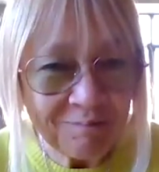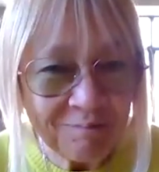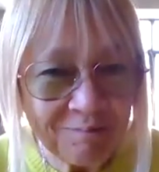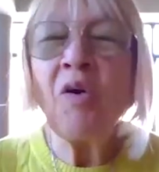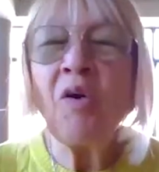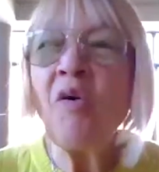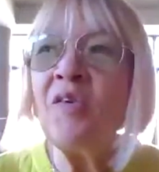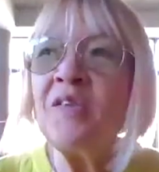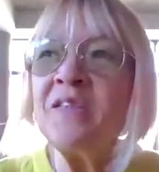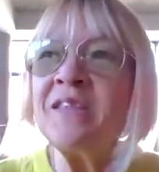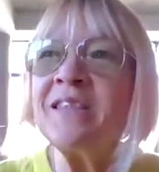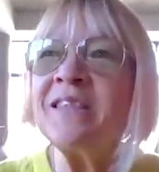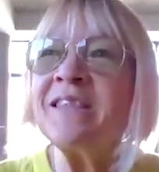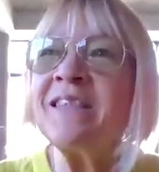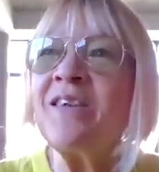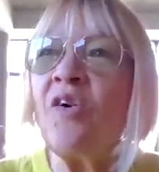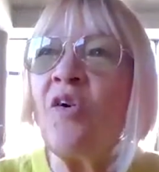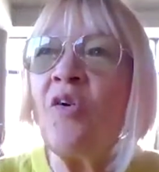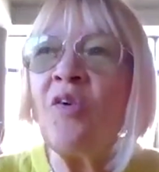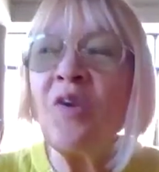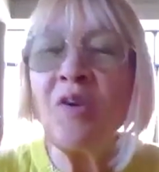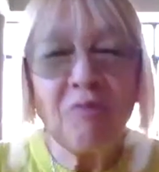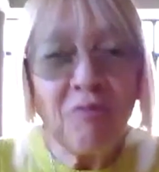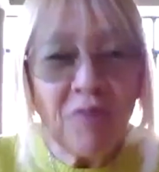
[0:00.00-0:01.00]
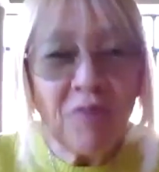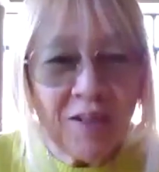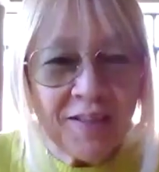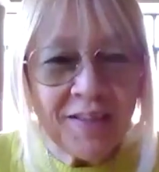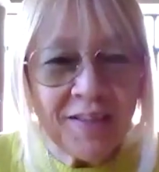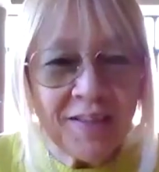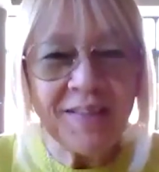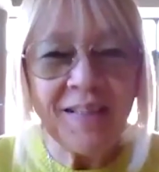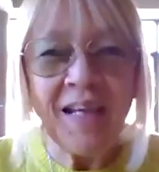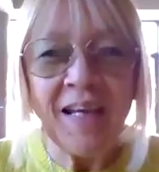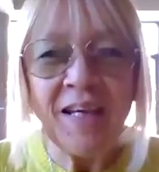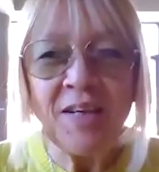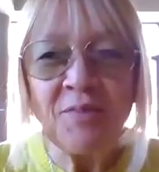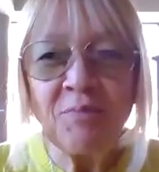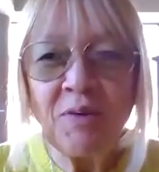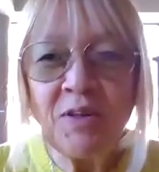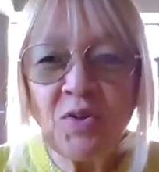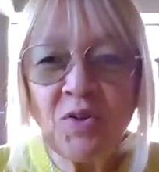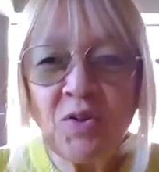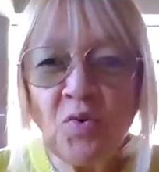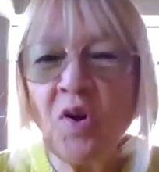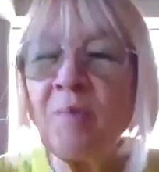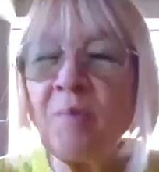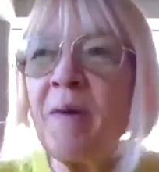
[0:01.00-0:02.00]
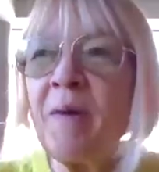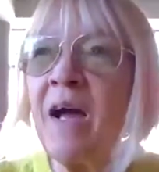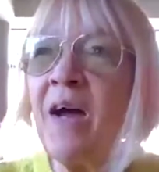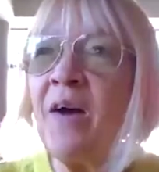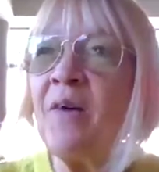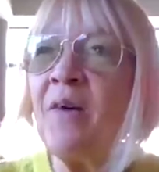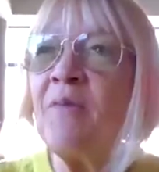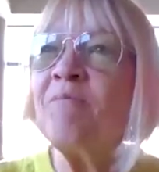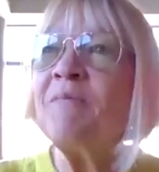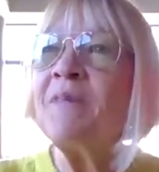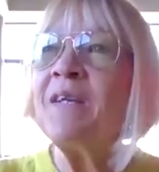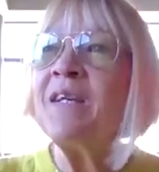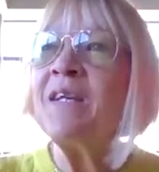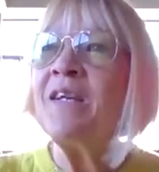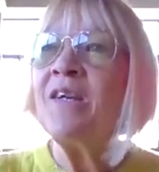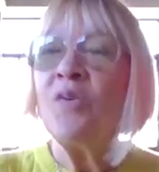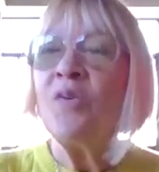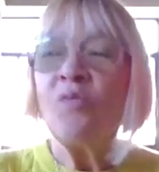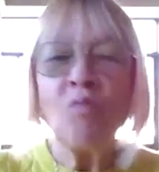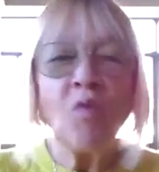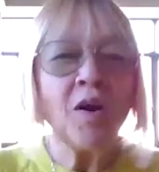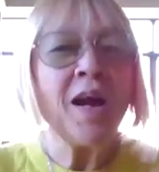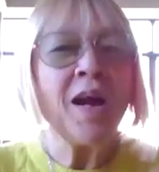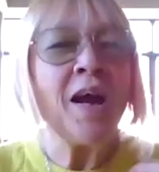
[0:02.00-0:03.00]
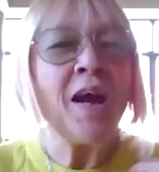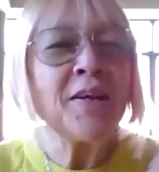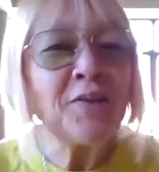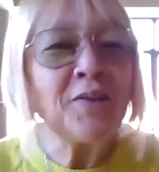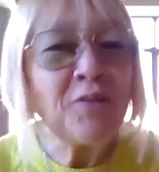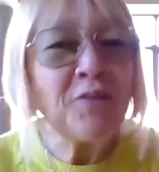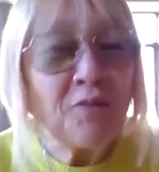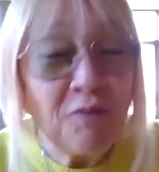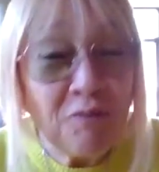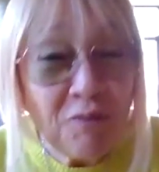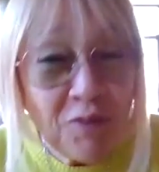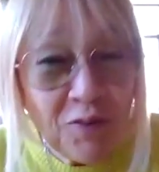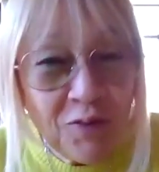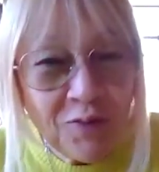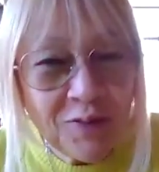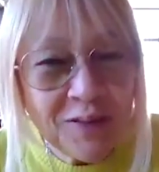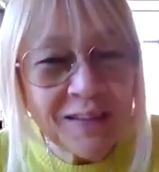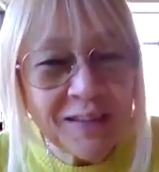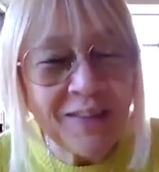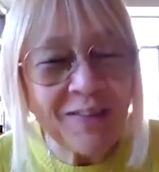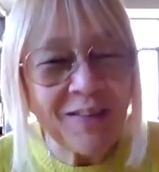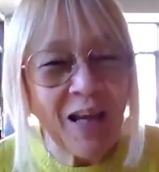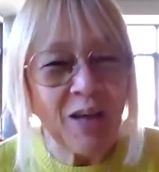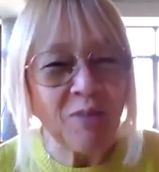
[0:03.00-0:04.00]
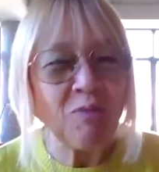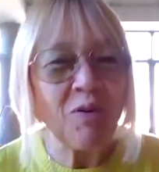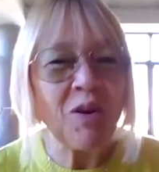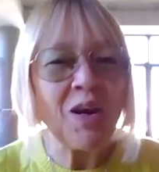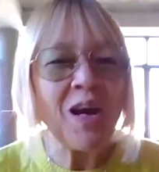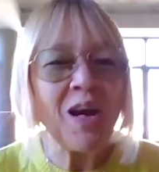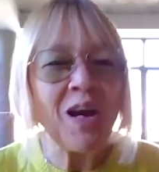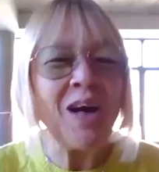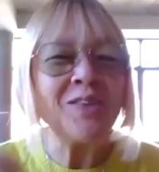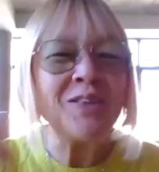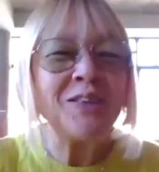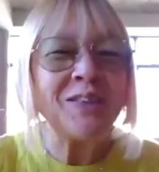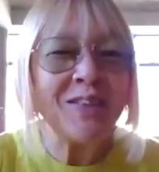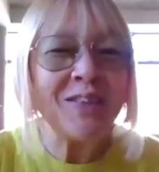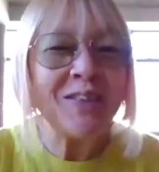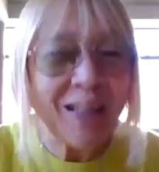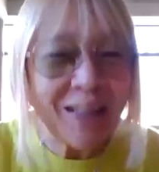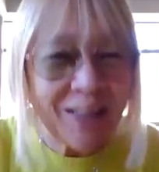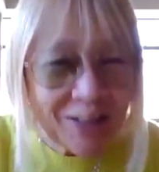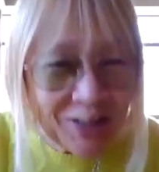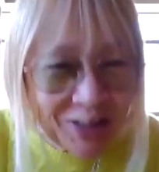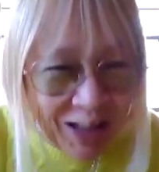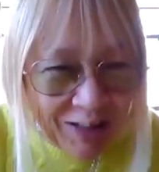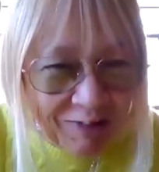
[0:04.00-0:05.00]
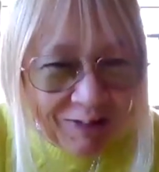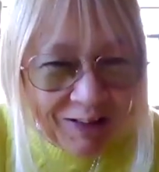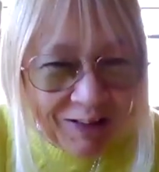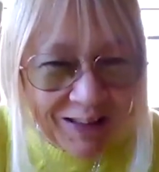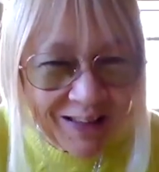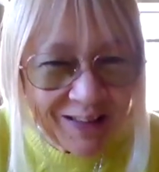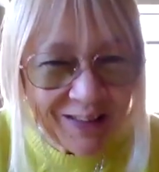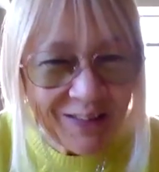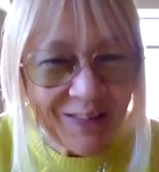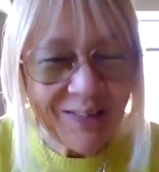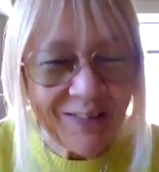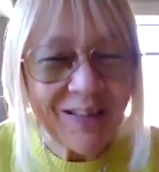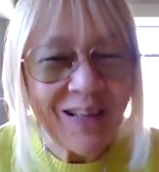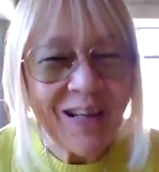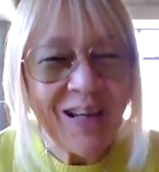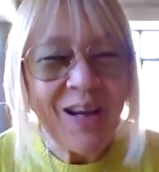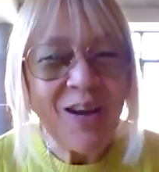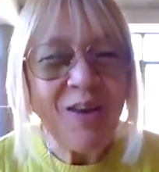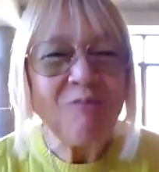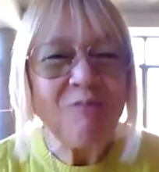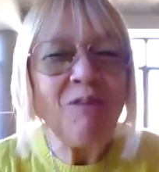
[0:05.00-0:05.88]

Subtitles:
Because on a first date, we talk about what kind of foods you like, what countries you like to travel to.